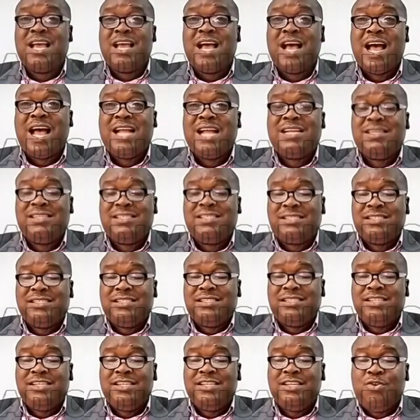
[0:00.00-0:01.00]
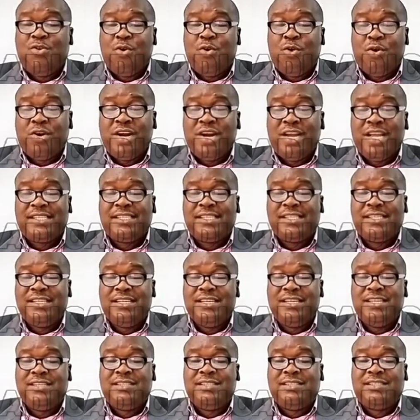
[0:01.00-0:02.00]
And the whole rating
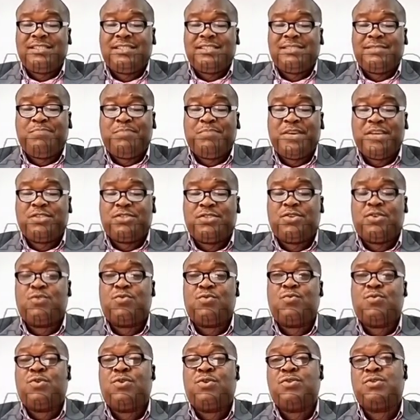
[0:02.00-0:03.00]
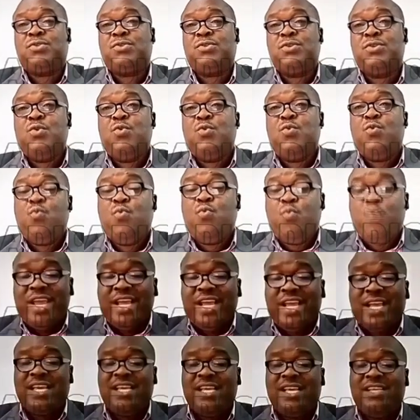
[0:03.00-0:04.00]
is based on what?
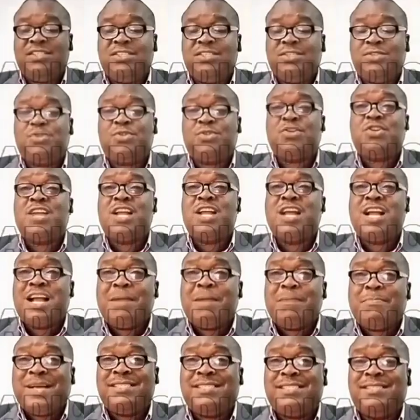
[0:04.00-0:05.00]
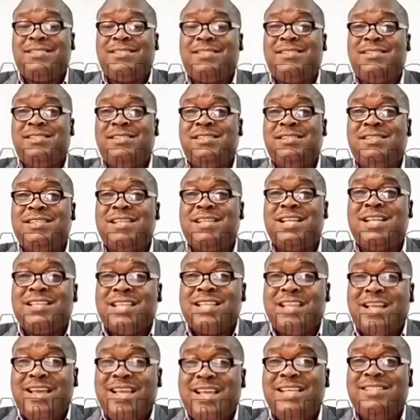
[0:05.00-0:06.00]
Weak institutional capacity that
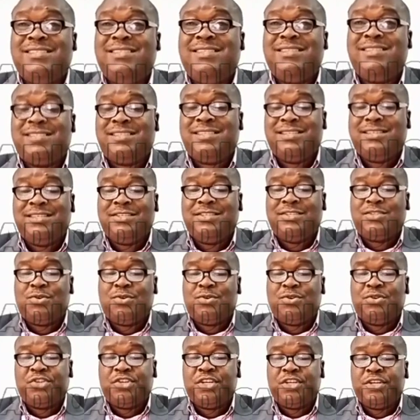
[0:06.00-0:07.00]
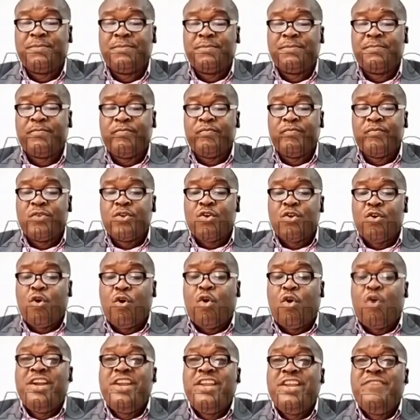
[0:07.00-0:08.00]
now exists in this country,
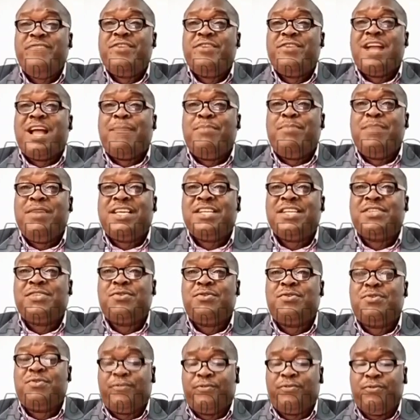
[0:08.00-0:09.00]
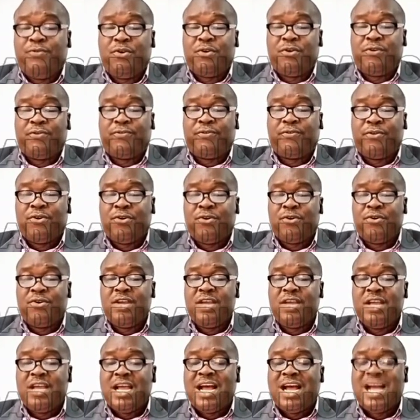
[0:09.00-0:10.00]
uneven application of rule of law,
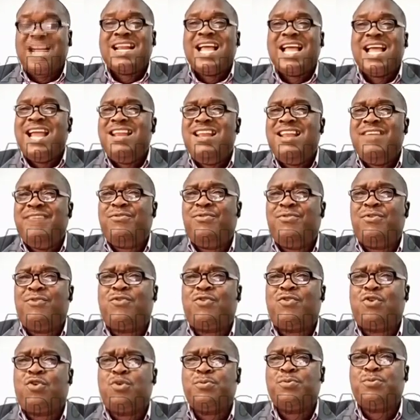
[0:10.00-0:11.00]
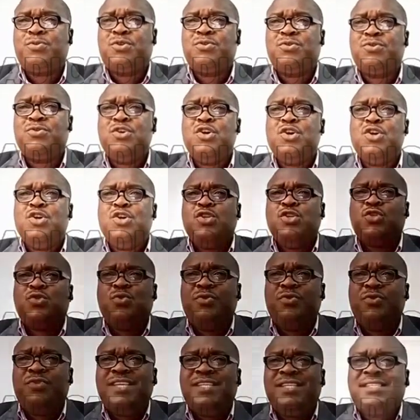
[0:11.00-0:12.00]
and high level of corruption. So
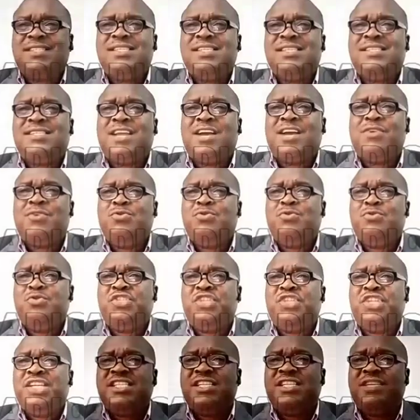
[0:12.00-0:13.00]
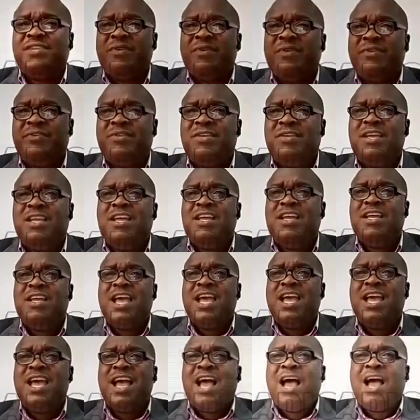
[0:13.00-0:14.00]
these things are going to change the way
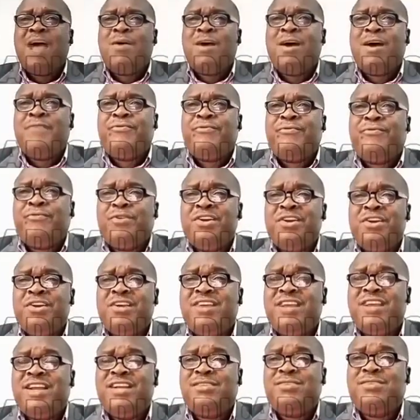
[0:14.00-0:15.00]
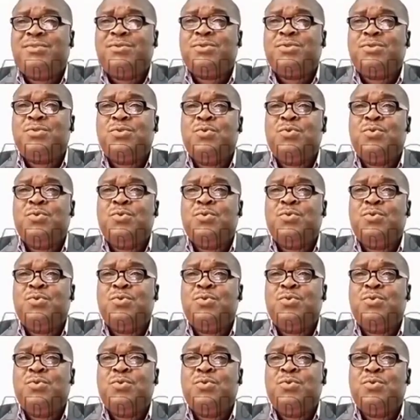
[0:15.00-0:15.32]
our foreign creditors.